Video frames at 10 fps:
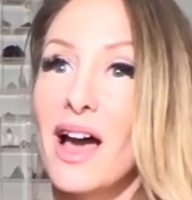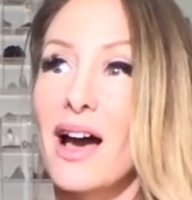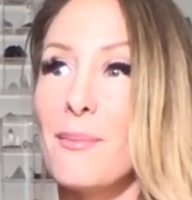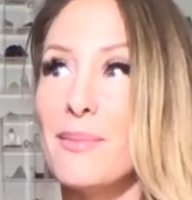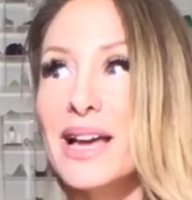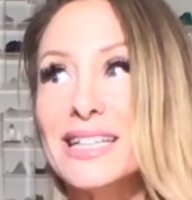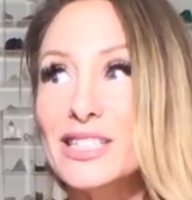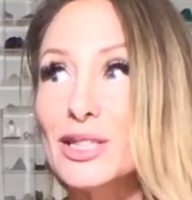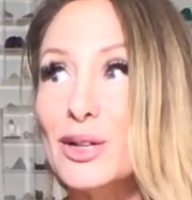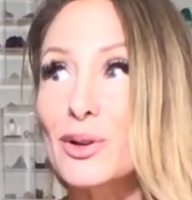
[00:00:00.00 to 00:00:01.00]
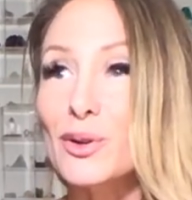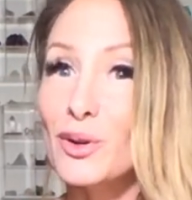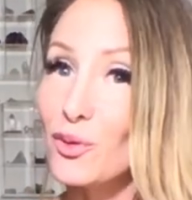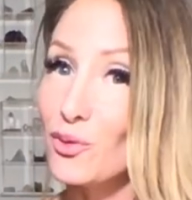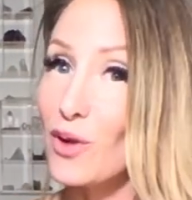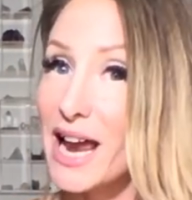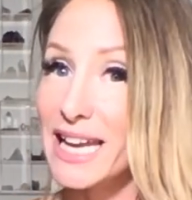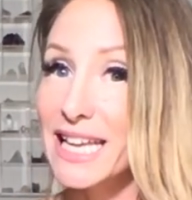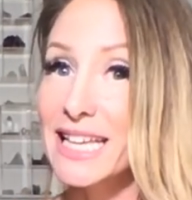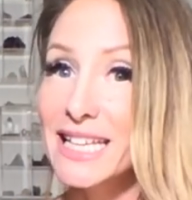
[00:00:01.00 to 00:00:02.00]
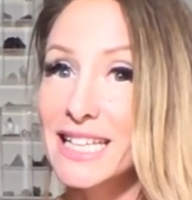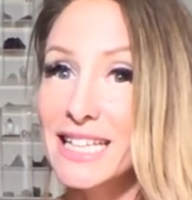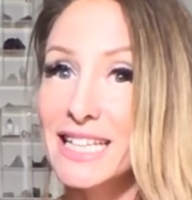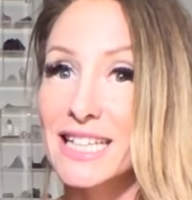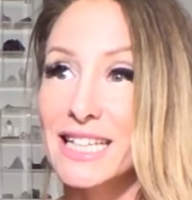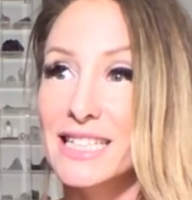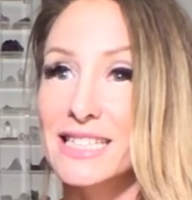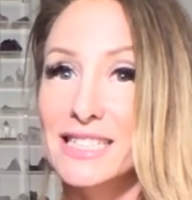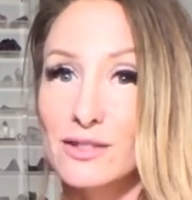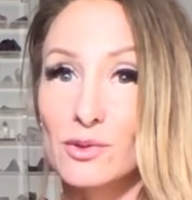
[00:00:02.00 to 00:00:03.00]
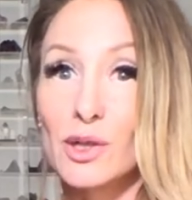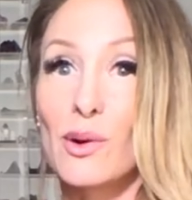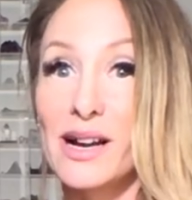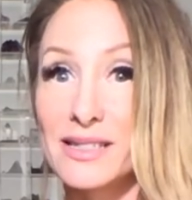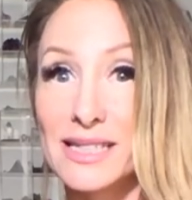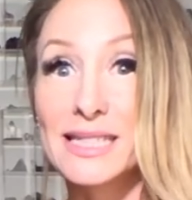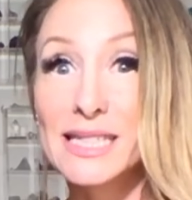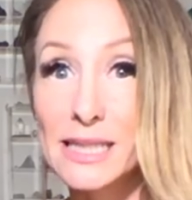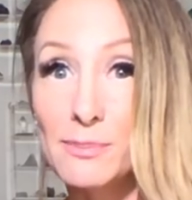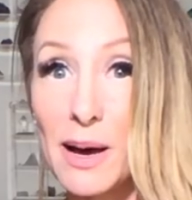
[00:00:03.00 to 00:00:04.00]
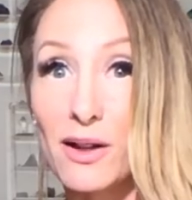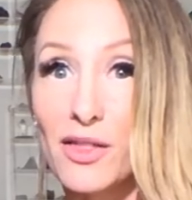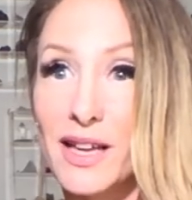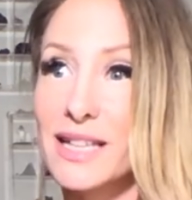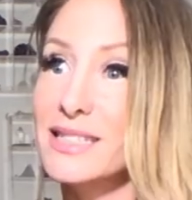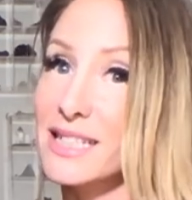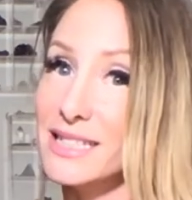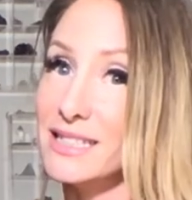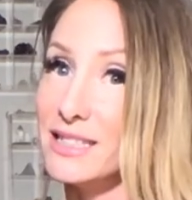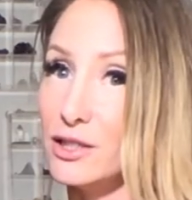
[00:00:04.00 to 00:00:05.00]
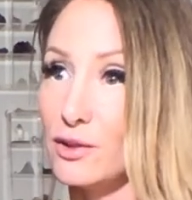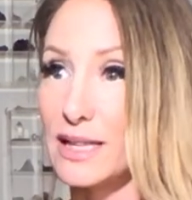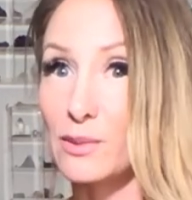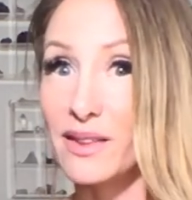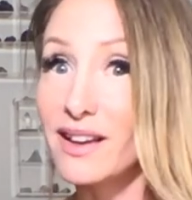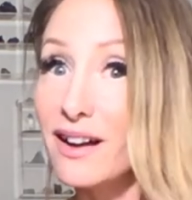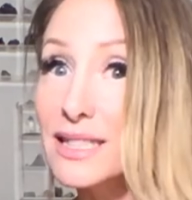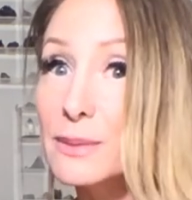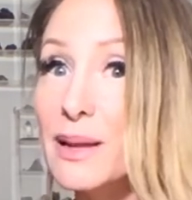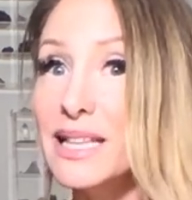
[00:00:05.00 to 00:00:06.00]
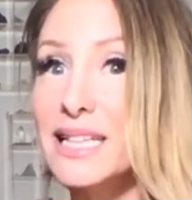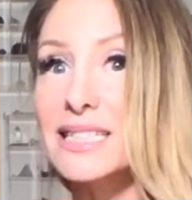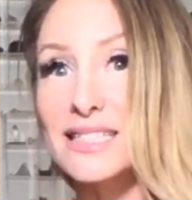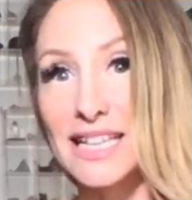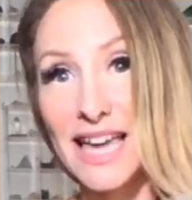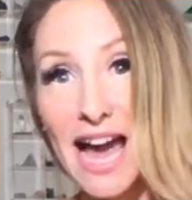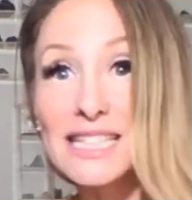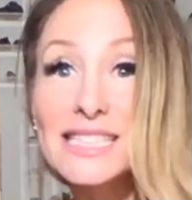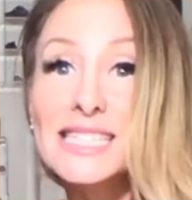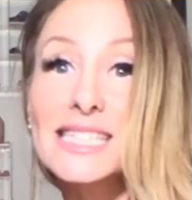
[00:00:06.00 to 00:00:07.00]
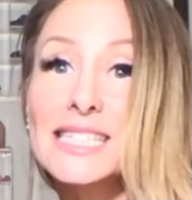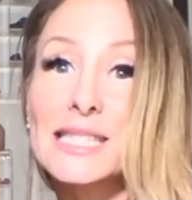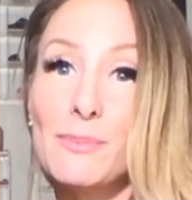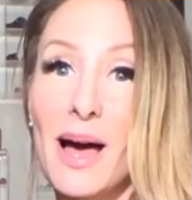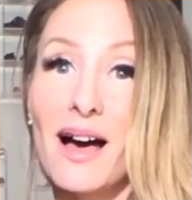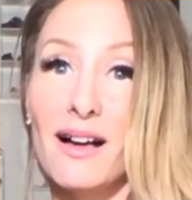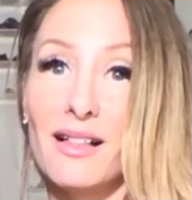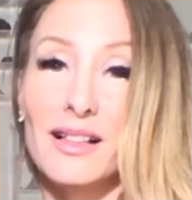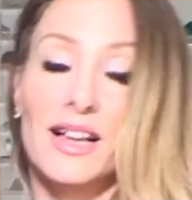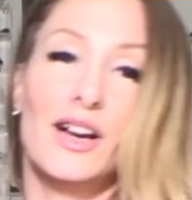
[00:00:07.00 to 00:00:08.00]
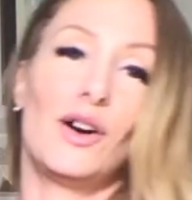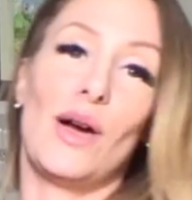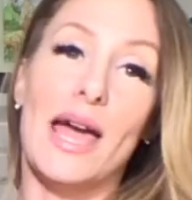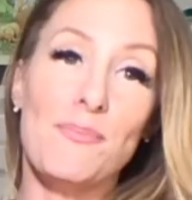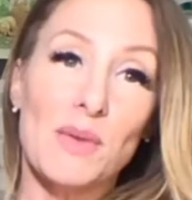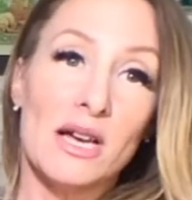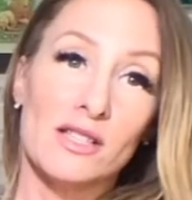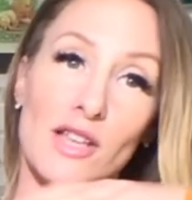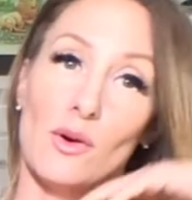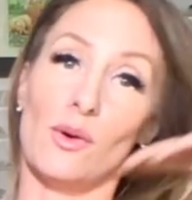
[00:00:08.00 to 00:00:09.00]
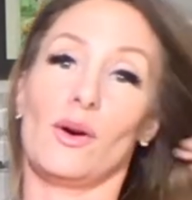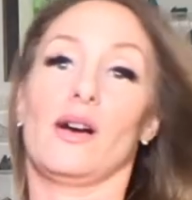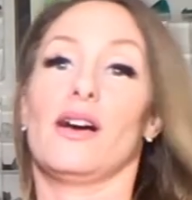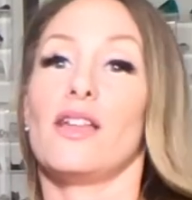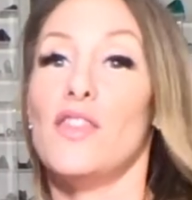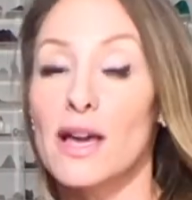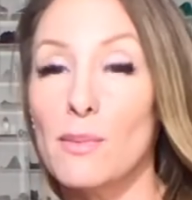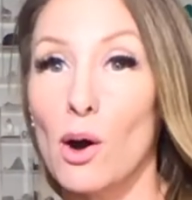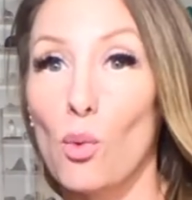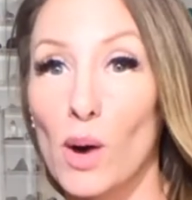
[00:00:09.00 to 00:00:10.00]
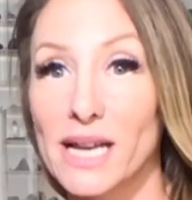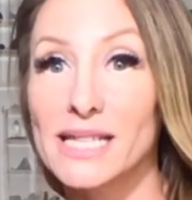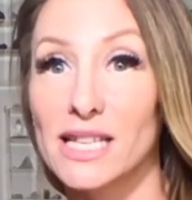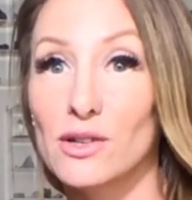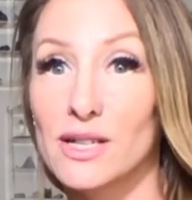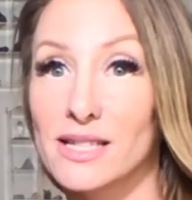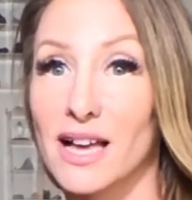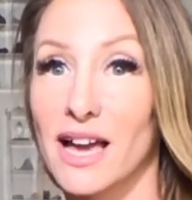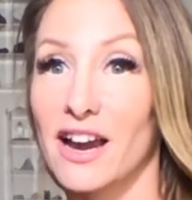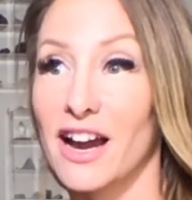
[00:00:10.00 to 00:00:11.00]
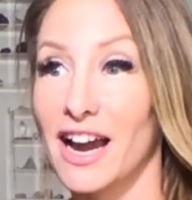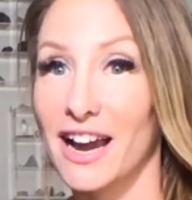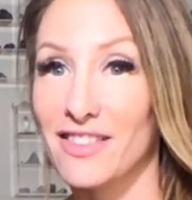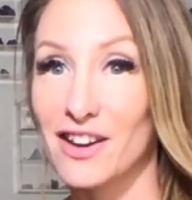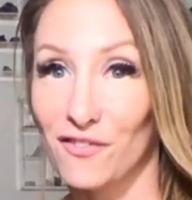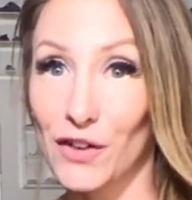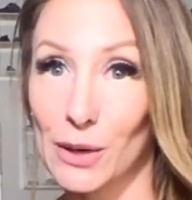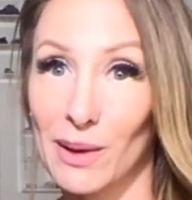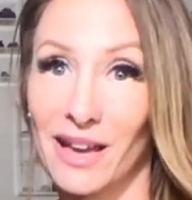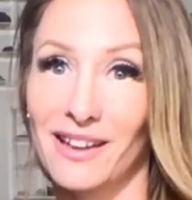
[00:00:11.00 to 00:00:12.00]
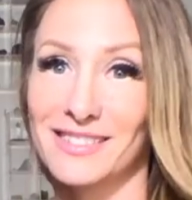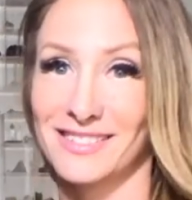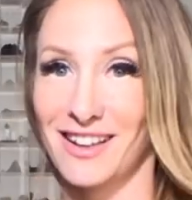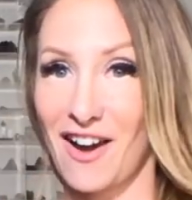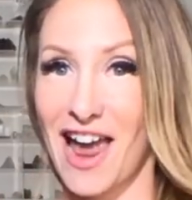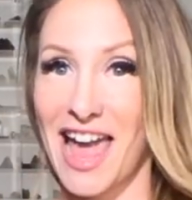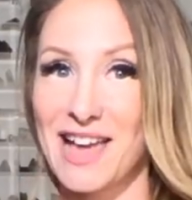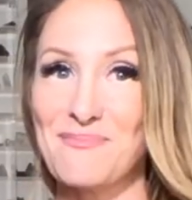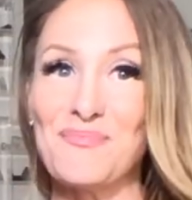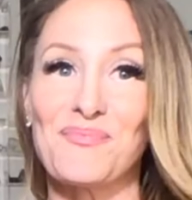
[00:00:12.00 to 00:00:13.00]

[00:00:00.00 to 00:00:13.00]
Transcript: Um, and you know, writing it requires us to spell things and you know that's why they call it spelling because like casting a spell okay so think about what is it you desire and then affirm it. All right.